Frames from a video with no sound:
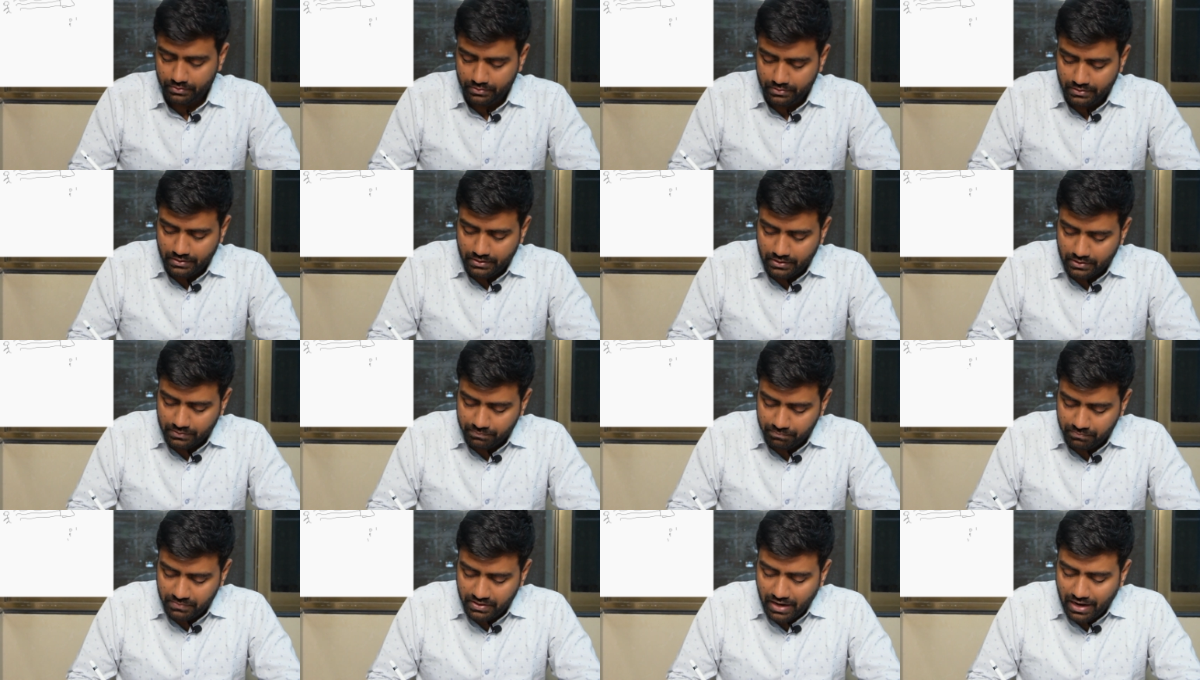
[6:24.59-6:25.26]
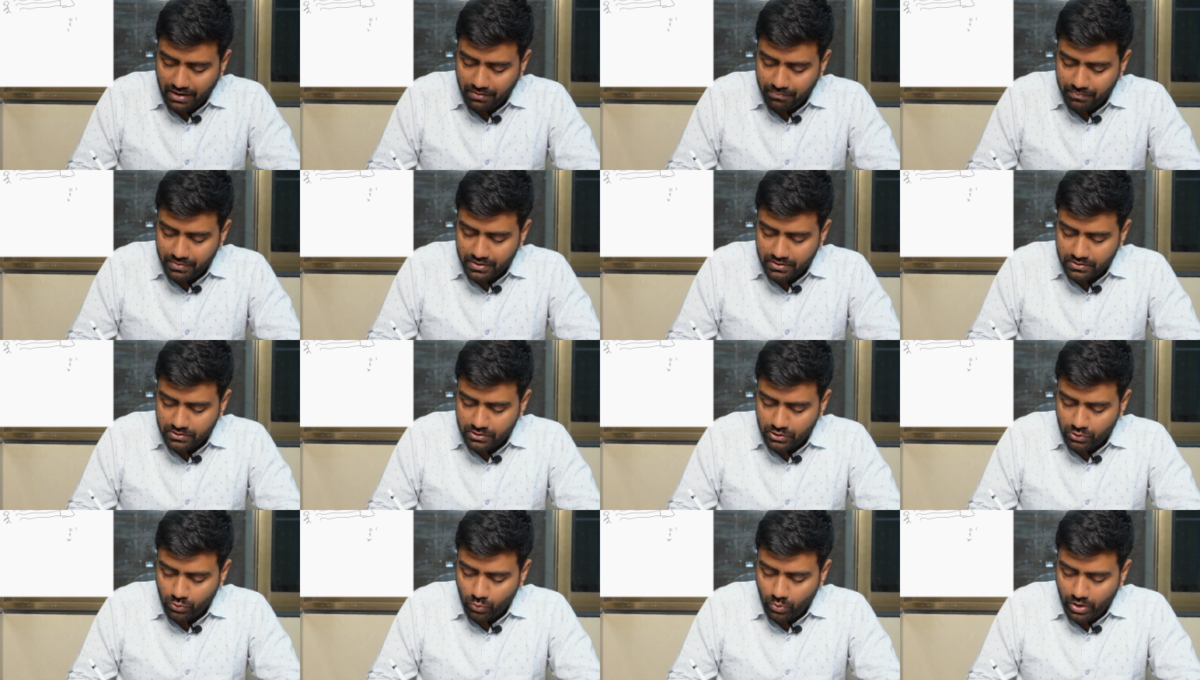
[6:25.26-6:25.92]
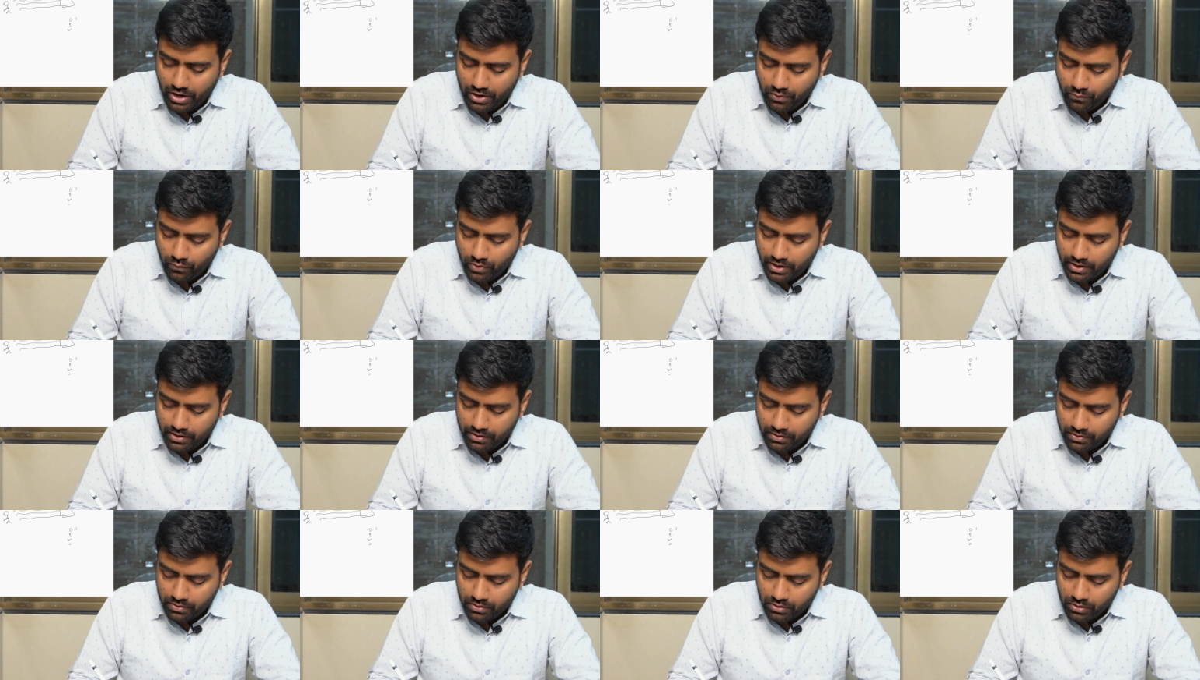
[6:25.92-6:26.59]
That means 0 and
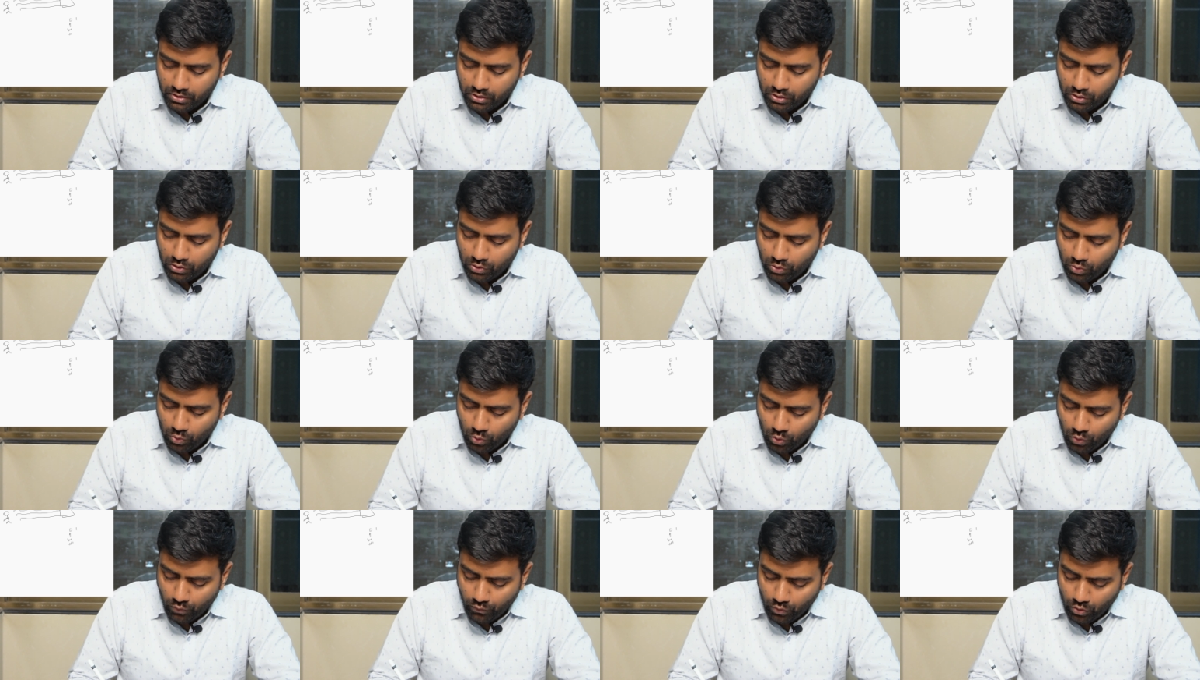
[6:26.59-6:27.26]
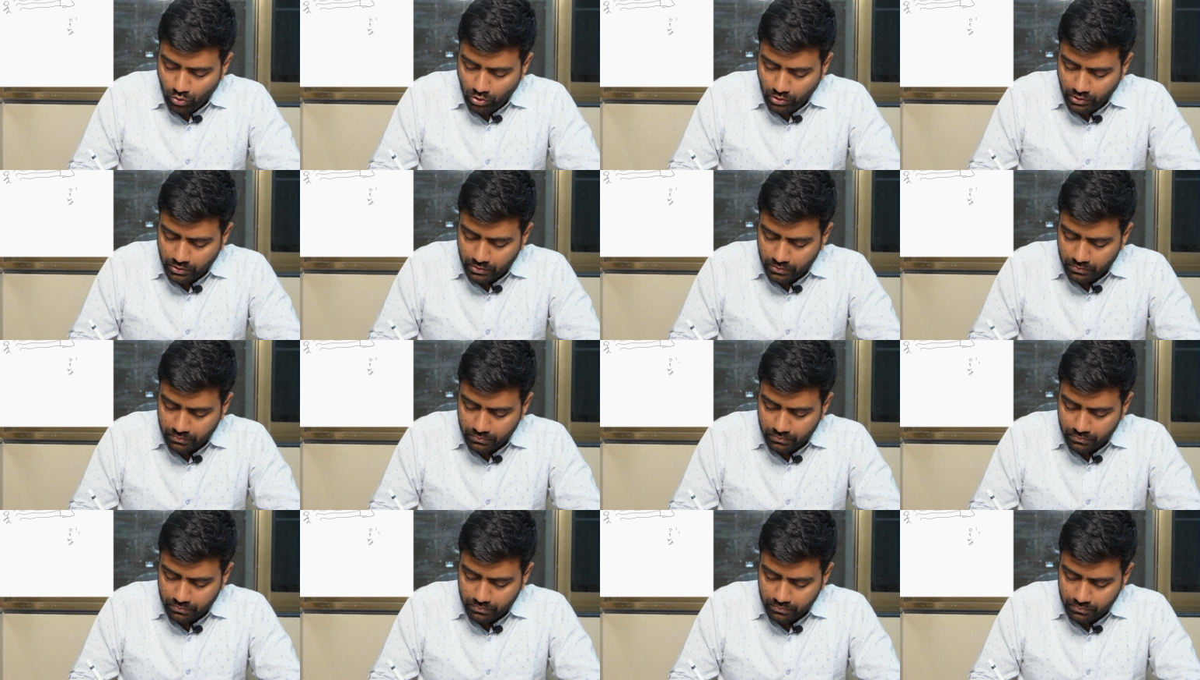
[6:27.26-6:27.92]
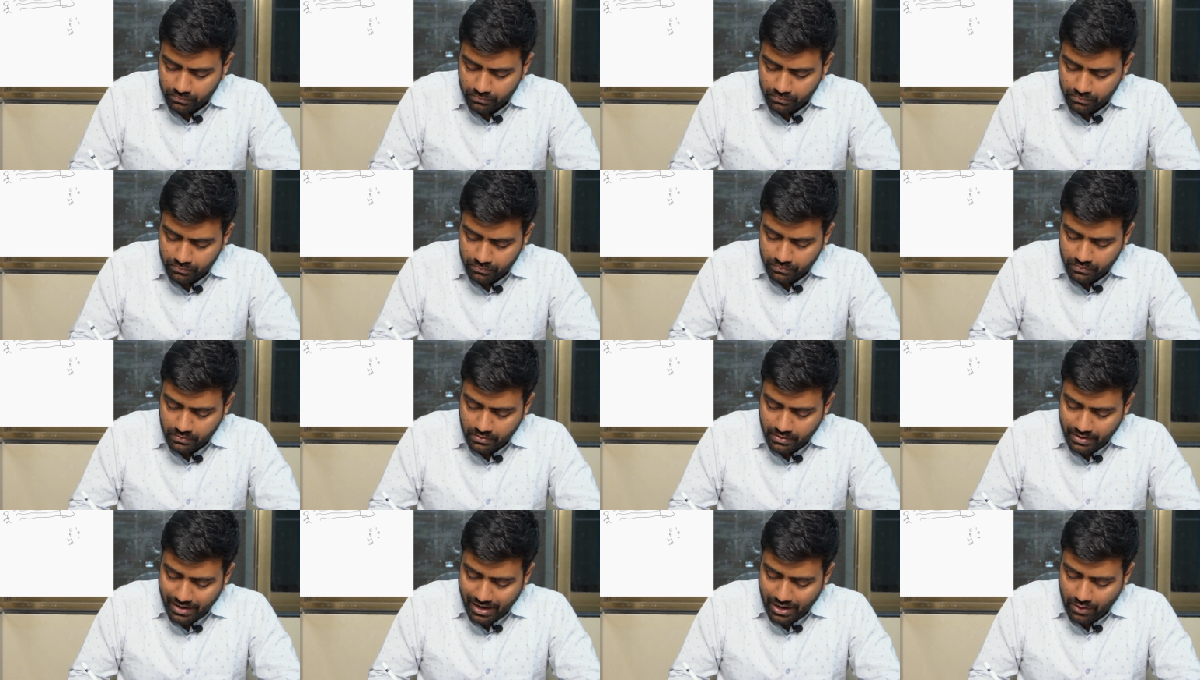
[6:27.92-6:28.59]
1, low volt,
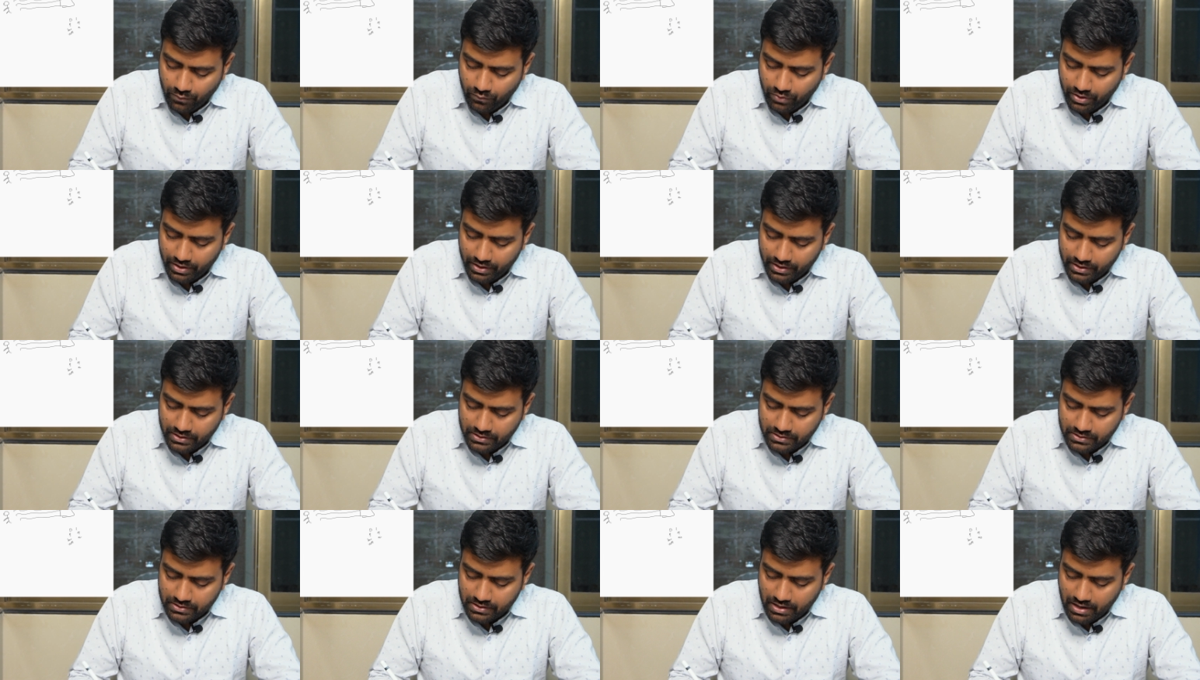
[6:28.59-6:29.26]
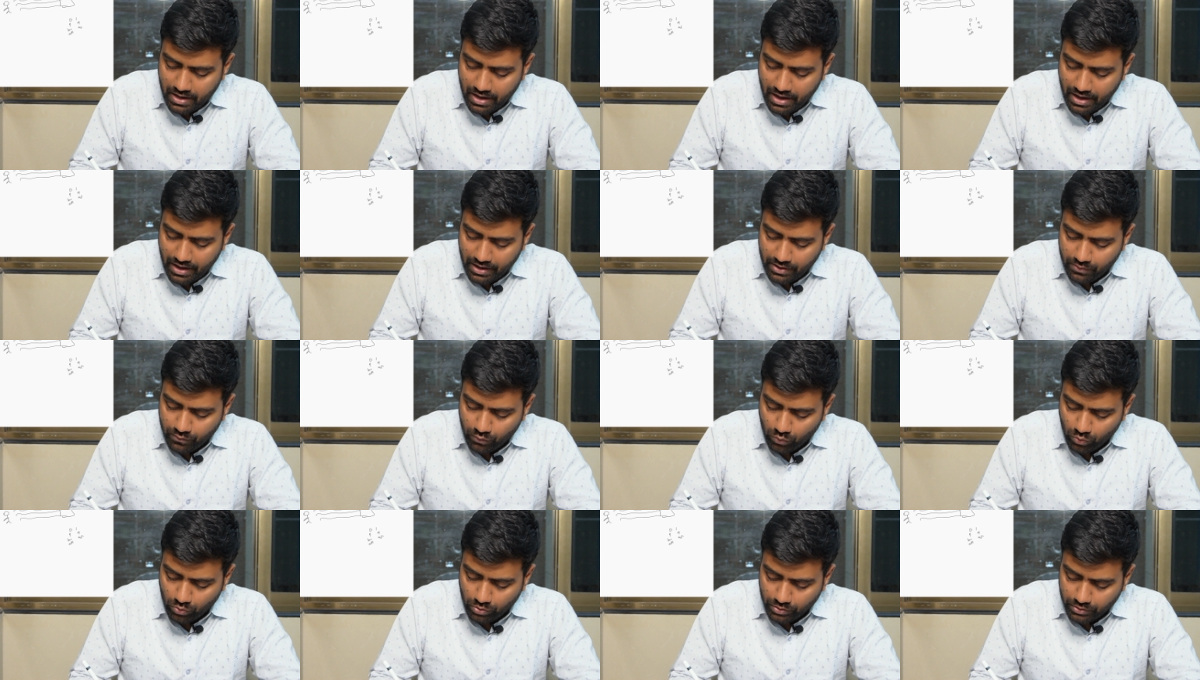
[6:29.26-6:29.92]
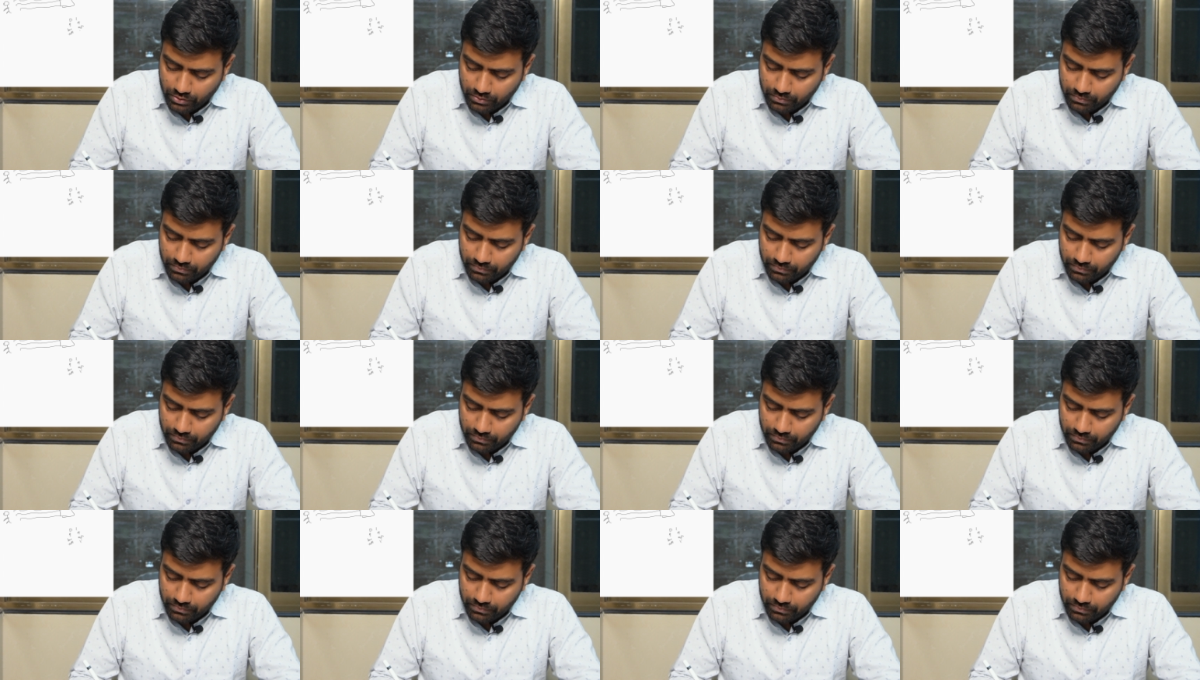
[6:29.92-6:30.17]
and 1 is high volt.